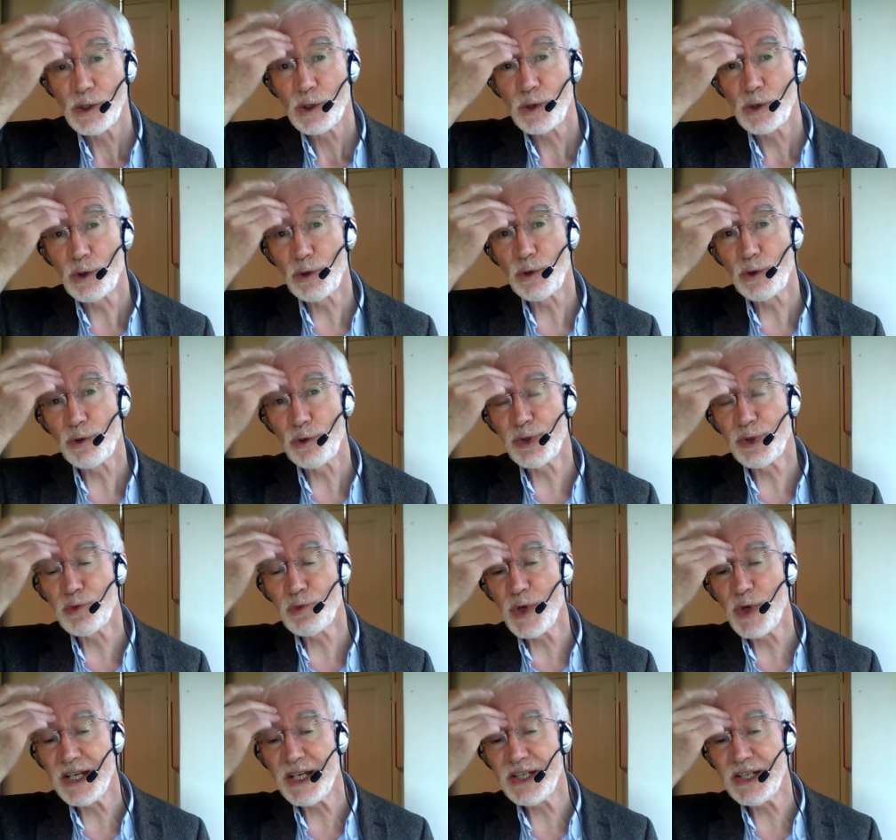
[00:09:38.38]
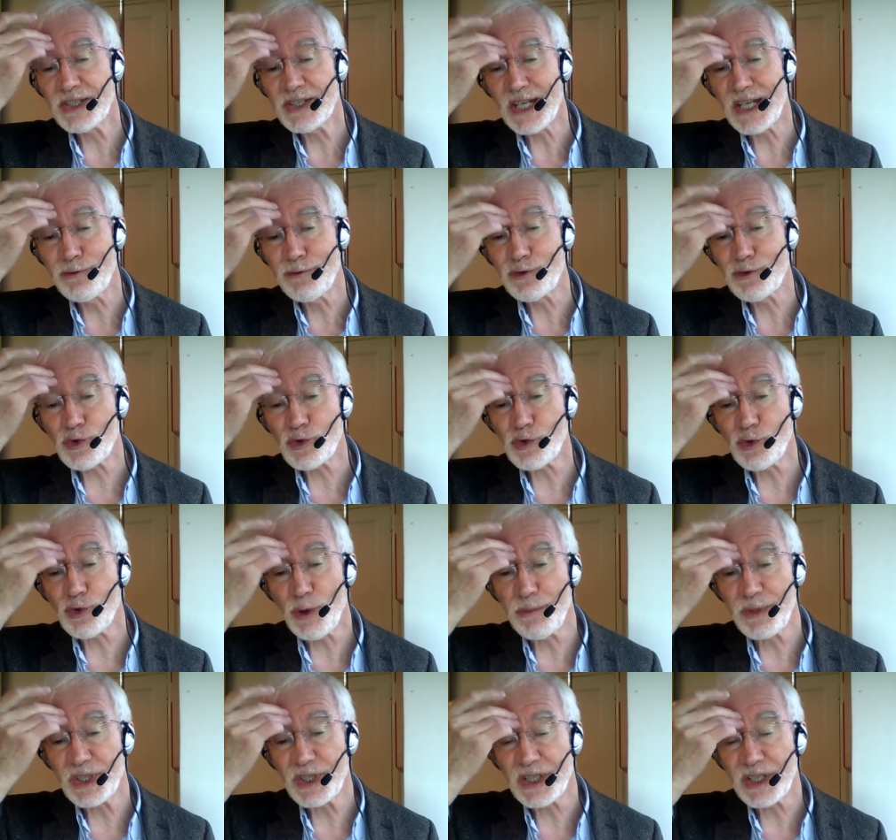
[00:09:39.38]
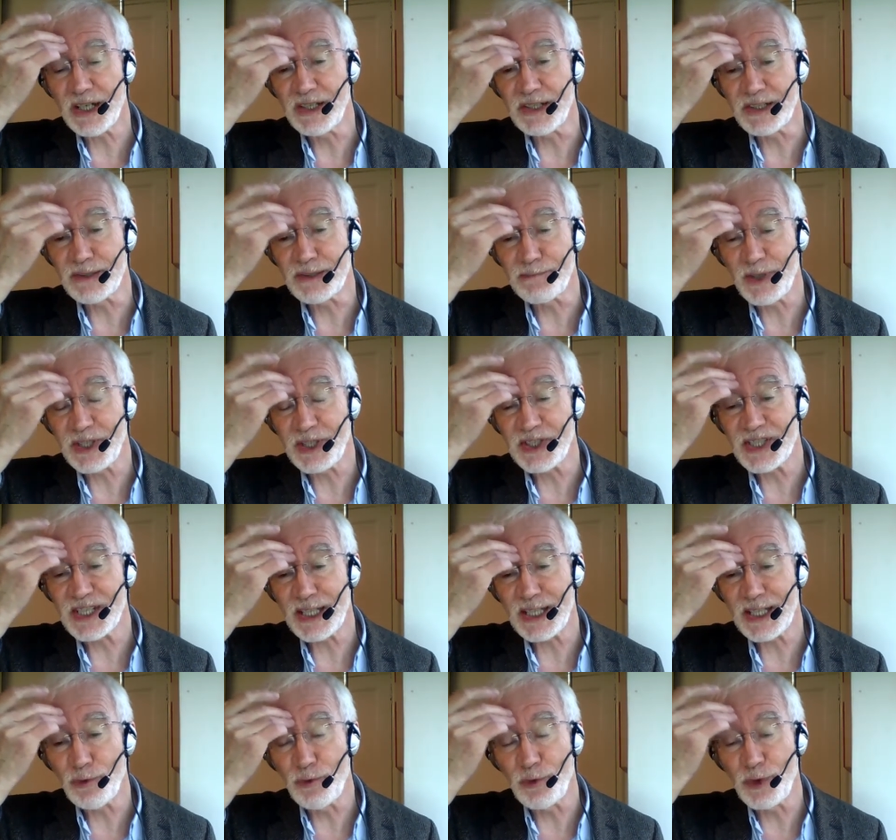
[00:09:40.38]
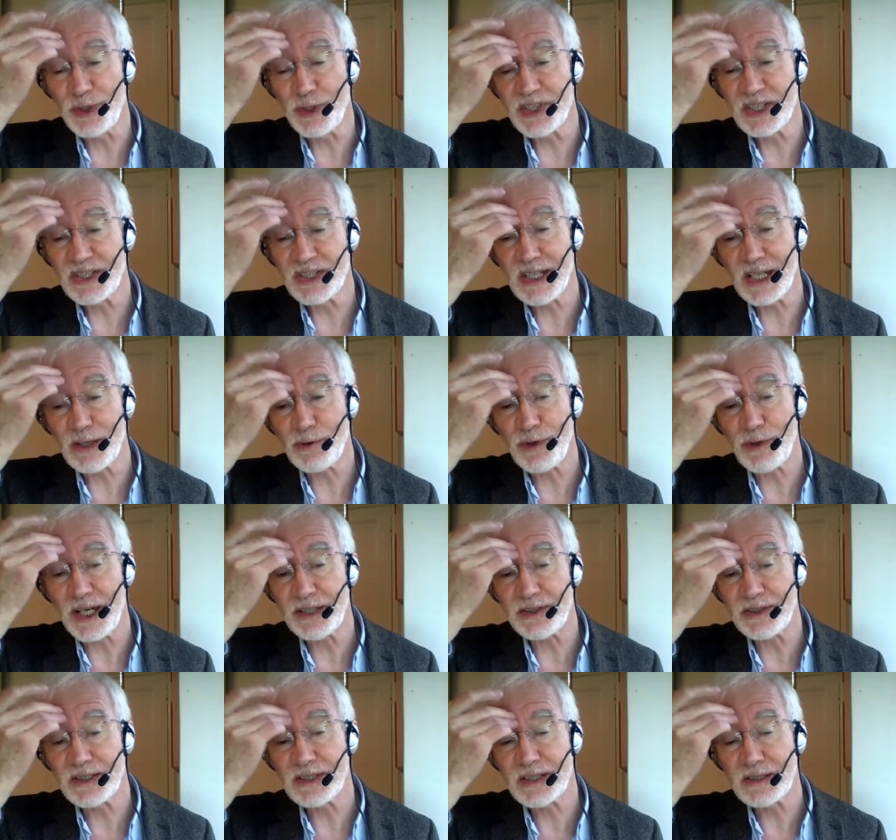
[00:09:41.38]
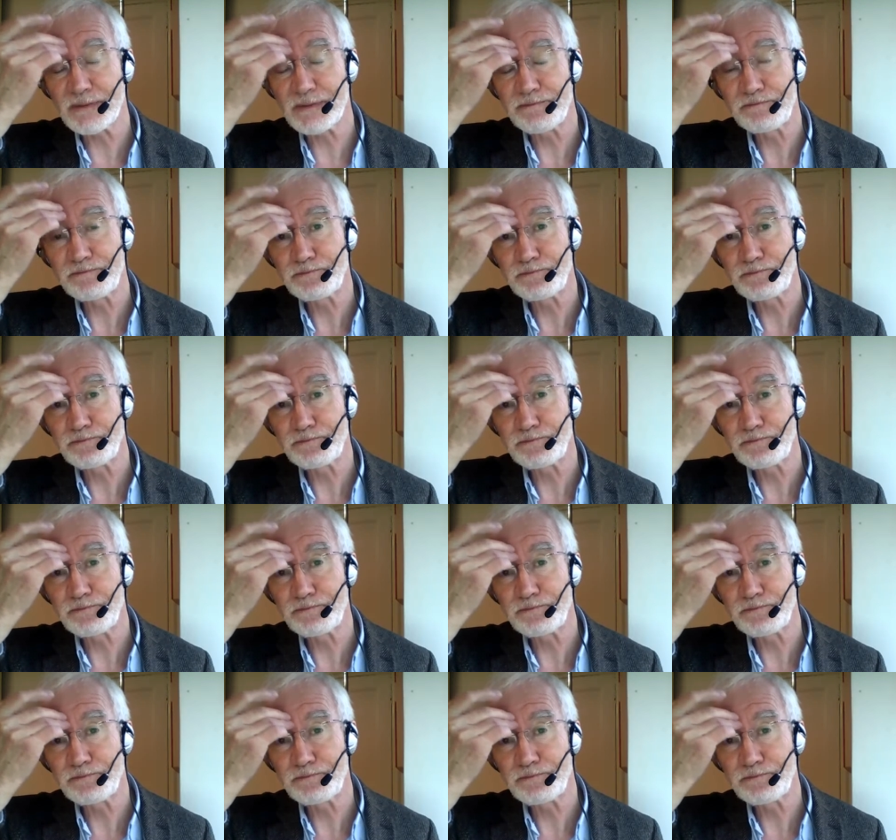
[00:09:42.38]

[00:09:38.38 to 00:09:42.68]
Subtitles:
All the ways I've traumatized myself with cigarettes,